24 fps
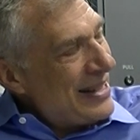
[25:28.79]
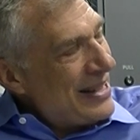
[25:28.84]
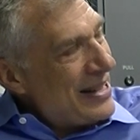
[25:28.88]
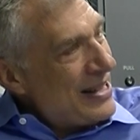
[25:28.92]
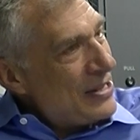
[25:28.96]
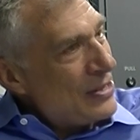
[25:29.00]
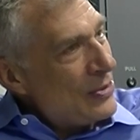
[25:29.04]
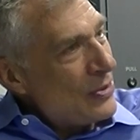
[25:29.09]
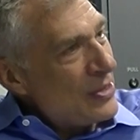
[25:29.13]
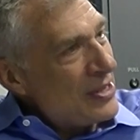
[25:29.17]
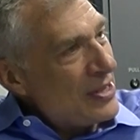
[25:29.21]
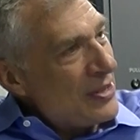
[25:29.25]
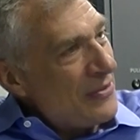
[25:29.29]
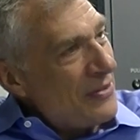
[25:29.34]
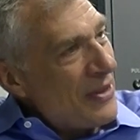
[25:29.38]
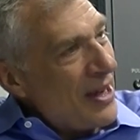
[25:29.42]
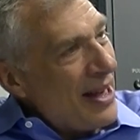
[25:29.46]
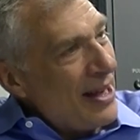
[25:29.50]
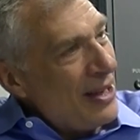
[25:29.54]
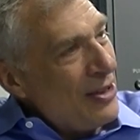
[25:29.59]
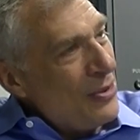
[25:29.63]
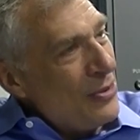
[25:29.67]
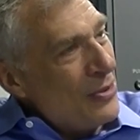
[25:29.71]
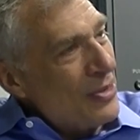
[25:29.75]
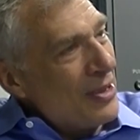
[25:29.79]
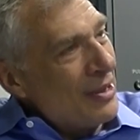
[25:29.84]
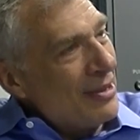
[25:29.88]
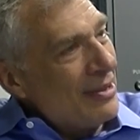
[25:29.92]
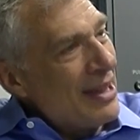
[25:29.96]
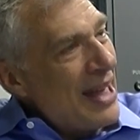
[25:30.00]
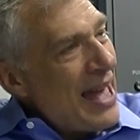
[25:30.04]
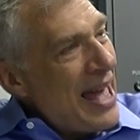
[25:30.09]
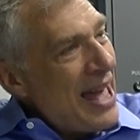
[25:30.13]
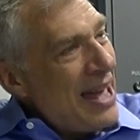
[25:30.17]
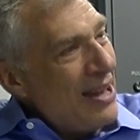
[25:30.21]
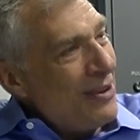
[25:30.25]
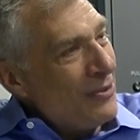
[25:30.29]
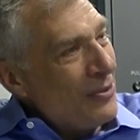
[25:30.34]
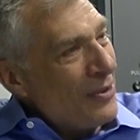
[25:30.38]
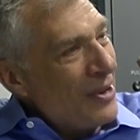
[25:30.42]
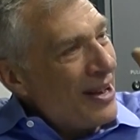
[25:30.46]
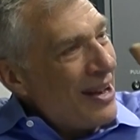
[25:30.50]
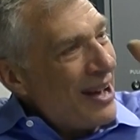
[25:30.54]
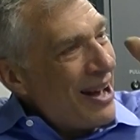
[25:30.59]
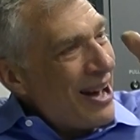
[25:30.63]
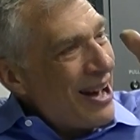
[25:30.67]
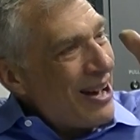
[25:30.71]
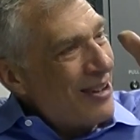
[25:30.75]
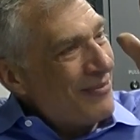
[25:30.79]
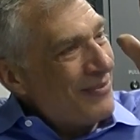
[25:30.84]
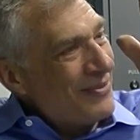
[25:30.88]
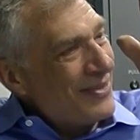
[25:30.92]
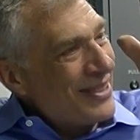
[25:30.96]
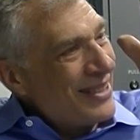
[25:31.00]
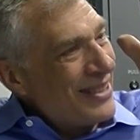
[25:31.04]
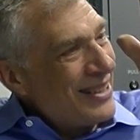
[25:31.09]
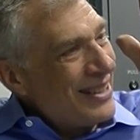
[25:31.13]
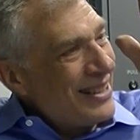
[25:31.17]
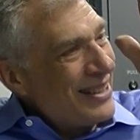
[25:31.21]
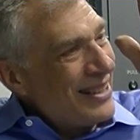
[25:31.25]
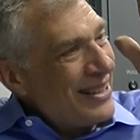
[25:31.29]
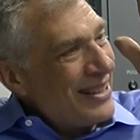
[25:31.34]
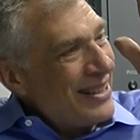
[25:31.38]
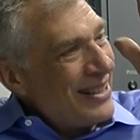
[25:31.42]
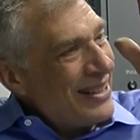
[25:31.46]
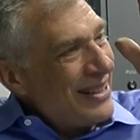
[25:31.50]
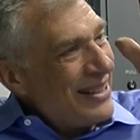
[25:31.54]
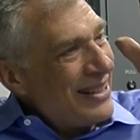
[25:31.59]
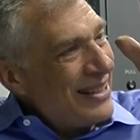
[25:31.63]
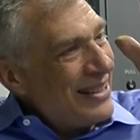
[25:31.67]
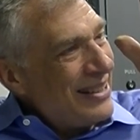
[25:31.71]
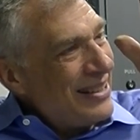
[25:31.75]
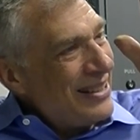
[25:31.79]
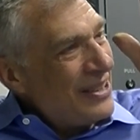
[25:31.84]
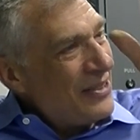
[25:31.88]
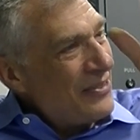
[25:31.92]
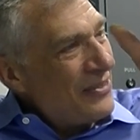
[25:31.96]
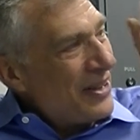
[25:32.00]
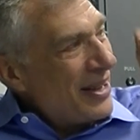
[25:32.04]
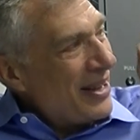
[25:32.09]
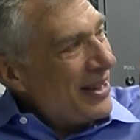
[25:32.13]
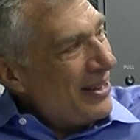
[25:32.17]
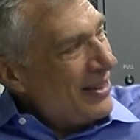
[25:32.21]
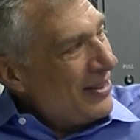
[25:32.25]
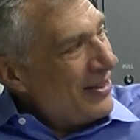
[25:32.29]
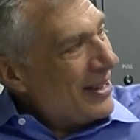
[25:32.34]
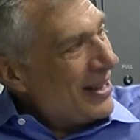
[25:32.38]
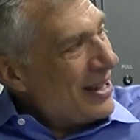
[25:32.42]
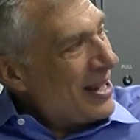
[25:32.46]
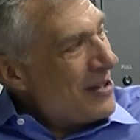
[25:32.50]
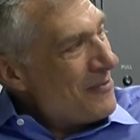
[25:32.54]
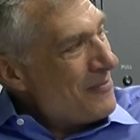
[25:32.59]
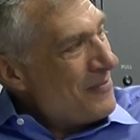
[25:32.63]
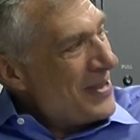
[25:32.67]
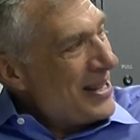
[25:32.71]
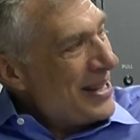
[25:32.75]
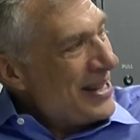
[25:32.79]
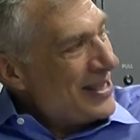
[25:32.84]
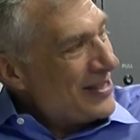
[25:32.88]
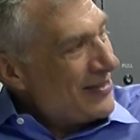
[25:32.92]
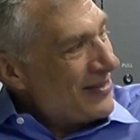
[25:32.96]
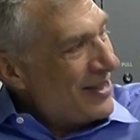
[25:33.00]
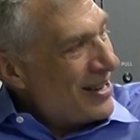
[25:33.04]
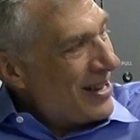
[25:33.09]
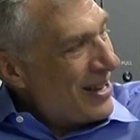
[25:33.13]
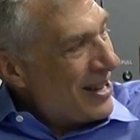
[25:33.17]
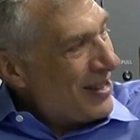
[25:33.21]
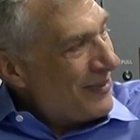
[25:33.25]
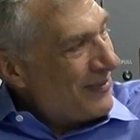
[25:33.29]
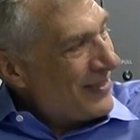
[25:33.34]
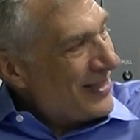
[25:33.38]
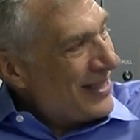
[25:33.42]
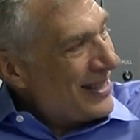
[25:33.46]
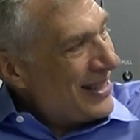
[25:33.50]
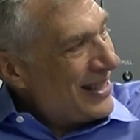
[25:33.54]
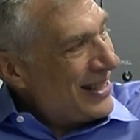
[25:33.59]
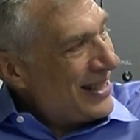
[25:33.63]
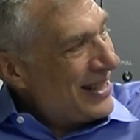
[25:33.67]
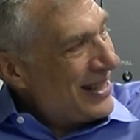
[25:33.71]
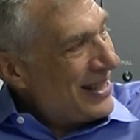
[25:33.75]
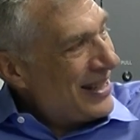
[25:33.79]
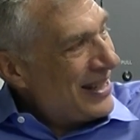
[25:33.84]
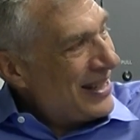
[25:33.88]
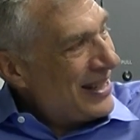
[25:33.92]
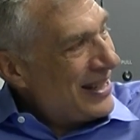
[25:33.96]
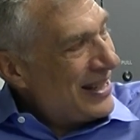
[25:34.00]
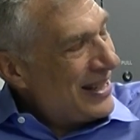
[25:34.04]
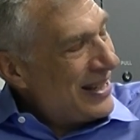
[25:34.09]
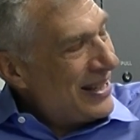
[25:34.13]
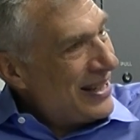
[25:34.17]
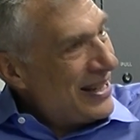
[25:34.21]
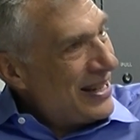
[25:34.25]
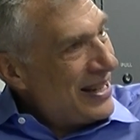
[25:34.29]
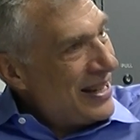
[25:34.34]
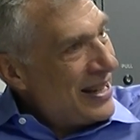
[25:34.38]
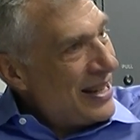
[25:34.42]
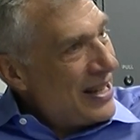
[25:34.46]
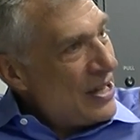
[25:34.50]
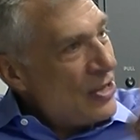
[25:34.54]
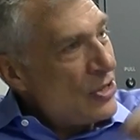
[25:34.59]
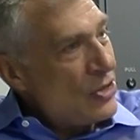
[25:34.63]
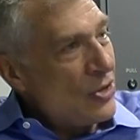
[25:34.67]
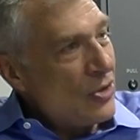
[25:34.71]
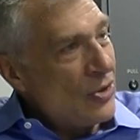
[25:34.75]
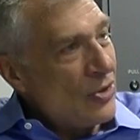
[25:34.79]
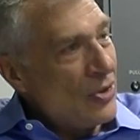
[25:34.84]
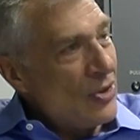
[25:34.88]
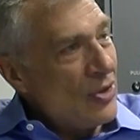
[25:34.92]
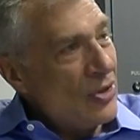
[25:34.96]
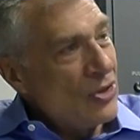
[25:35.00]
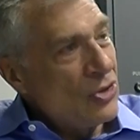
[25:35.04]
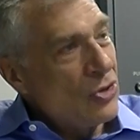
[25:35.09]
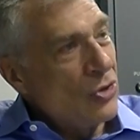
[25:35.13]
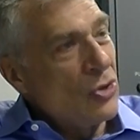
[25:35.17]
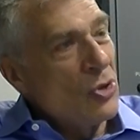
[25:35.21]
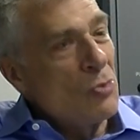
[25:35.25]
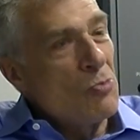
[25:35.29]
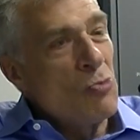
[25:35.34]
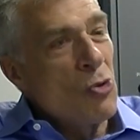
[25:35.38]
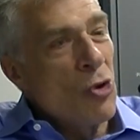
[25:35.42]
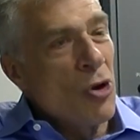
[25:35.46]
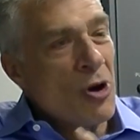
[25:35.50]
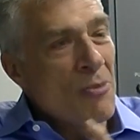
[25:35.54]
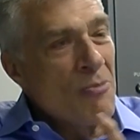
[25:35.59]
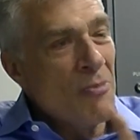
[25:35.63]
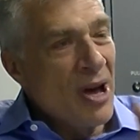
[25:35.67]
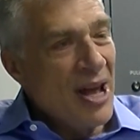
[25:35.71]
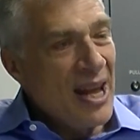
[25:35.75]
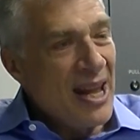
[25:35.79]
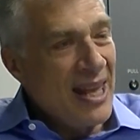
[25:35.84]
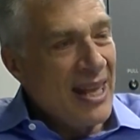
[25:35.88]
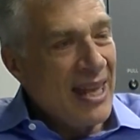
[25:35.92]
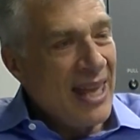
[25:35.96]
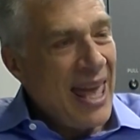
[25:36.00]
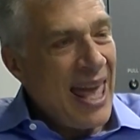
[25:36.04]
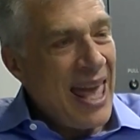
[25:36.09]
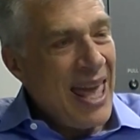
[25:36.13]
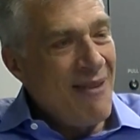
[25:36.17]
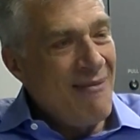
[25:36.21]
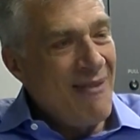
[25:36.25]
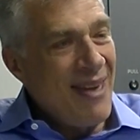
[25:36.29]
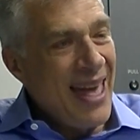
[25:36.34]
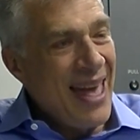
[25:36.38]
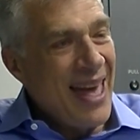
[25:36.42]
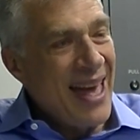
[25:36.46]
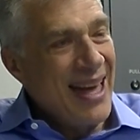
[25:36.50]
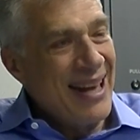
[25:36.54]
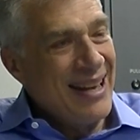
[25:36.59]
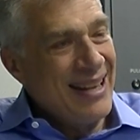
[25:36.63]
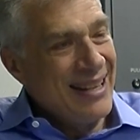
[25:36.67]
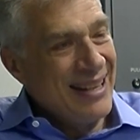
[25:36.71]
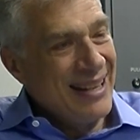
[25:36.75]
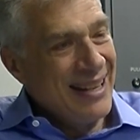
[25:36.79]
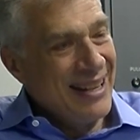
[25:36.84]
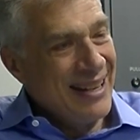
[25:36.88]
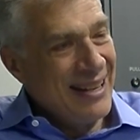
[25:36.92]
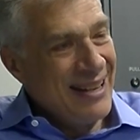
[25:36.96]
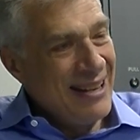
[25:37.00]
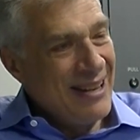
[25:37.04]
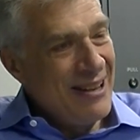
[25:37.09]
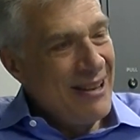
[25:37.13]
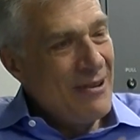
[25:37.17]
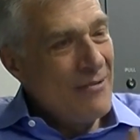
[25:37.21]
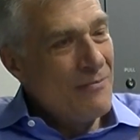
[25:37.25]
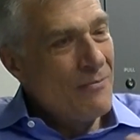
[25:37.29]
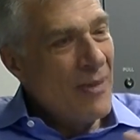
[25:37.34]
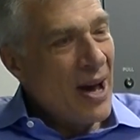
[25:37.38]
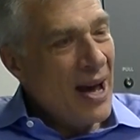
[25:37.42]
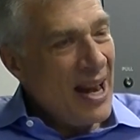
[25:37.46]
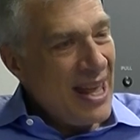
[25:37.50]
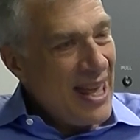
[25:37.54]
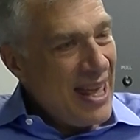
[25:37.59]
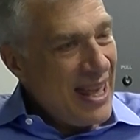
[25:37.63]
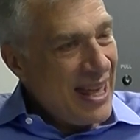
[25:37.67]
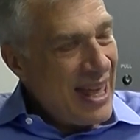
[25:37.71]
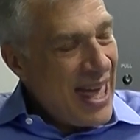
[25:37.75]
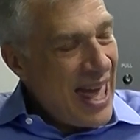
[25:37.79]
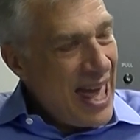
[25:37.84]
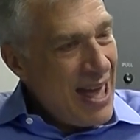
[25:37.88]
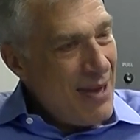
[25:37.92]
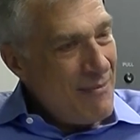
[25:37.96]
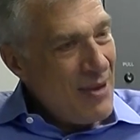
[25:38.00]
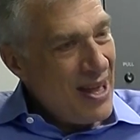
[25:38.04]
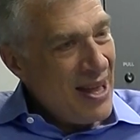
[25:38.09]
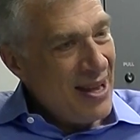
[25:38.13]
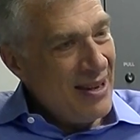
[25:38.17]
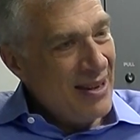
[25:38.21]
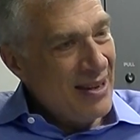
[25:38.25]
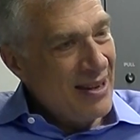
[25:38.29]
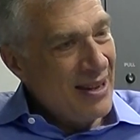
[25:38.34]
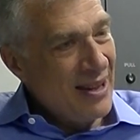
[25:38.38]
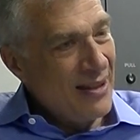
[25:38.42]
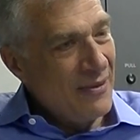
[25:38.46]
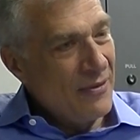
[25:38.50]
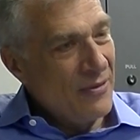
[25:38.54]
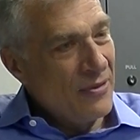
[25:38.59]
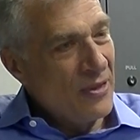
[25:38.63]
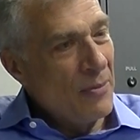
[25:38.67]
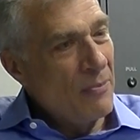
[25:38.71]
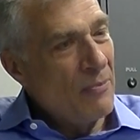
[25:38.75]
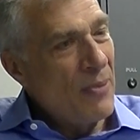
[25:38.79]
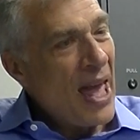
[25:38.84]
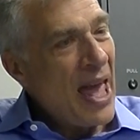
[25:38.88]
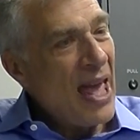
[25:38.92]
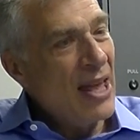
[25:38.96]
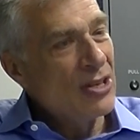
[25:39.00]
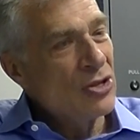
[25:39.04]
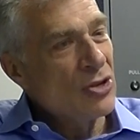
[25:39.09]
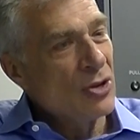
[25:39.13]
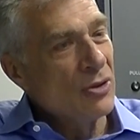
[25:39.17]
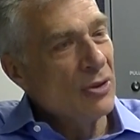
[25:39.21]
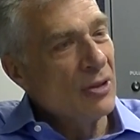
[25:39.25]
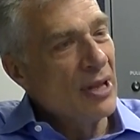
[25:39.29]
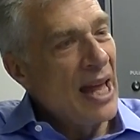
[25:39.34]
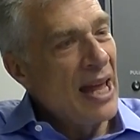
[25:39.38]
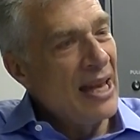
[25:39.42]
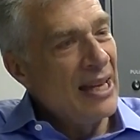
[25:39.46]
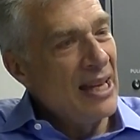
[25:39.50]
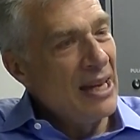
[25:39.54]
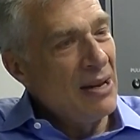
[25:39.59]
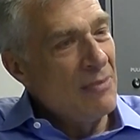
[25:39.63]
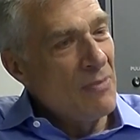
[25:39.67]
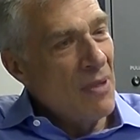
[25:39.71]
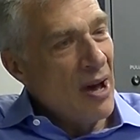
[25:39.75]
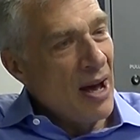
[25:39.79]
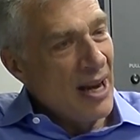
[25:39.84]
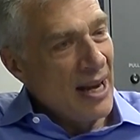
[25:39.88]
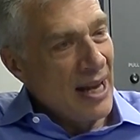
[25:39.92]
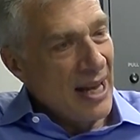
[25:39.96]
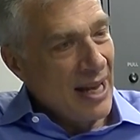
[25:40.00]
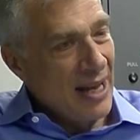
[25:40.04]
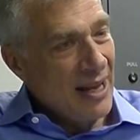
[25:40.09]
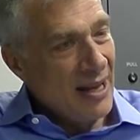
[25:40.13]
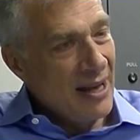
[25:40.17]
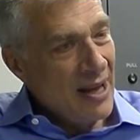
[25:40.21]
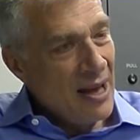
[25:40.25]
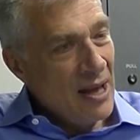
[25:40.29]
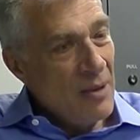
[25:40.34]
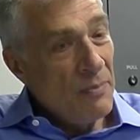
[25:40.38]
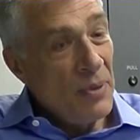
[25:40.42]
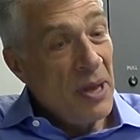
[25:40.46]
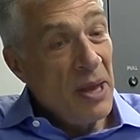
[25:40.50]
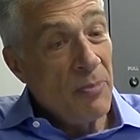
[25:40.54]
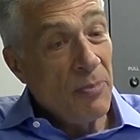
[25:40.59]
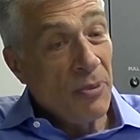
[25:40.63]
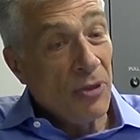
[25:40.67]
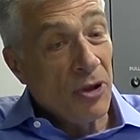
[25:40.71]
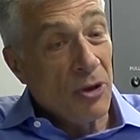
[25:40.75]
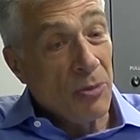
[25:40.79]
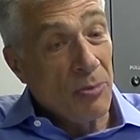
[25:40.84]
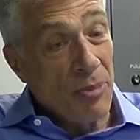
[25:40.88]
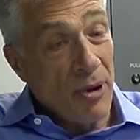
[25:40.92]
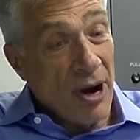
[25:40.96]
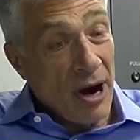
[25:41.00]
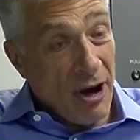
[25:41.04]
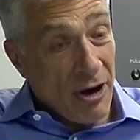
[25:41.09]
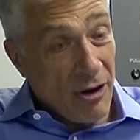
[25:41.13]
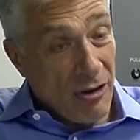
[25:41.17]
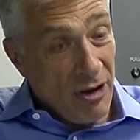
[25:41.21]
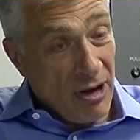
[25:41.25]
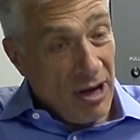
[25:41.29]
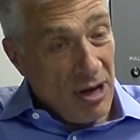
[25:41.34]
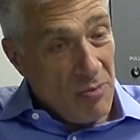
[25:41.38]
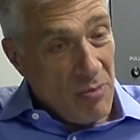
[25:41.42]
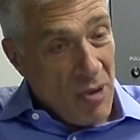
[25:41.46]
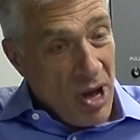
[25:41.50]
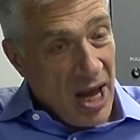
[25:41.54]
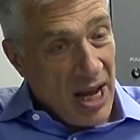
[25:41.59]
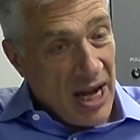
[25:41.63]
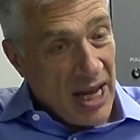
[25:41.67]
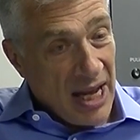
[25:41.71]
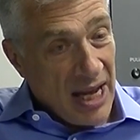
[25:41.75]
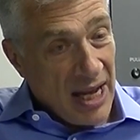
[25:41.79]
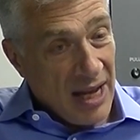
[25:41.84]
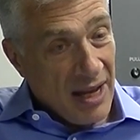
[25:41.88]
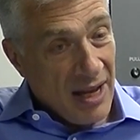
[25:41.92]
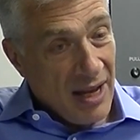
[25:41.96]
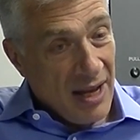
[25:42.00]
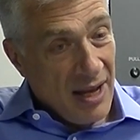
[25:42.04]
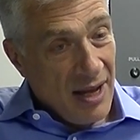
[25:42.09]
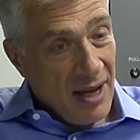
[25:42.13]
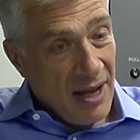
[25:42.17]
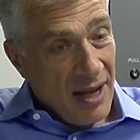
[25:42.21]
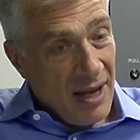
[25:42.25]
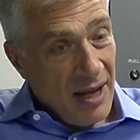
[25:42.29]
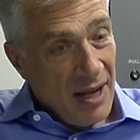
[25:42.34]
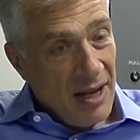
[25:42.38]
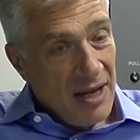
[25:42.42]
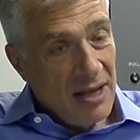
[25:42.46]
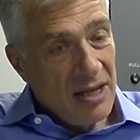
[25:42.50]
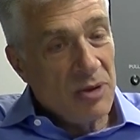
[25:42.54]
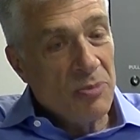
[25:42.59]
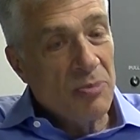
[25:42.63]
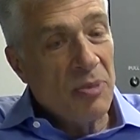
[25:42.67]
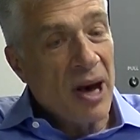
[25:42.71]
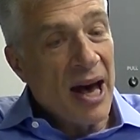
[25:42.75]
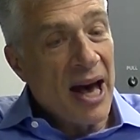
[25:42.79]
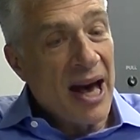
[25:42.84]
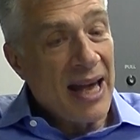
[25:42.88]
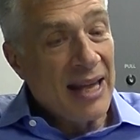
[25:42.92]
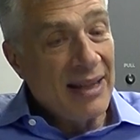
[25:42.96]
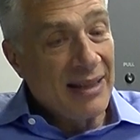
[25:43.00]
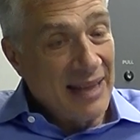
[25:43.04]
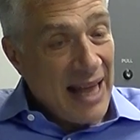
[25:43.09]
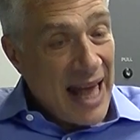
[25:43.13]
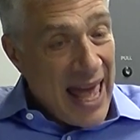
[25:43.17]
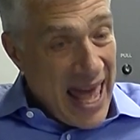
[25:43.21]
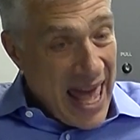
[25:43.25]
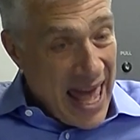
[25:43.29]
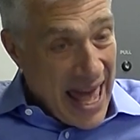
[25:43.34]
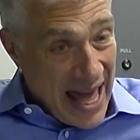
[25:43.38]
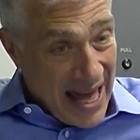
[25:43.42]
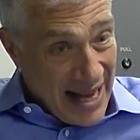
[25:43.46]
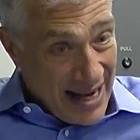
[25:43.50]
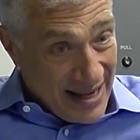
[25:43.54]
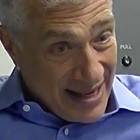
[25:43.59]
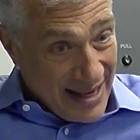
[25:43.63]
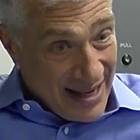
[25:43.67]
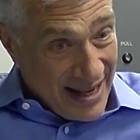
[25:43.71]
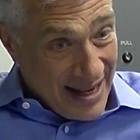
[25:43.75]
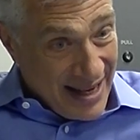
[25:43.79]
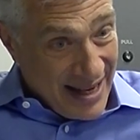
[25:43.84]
So as the value of the land went up, the value of the companies went up. So the more money came in, the banks are lending money, people are borrowing money to buy land,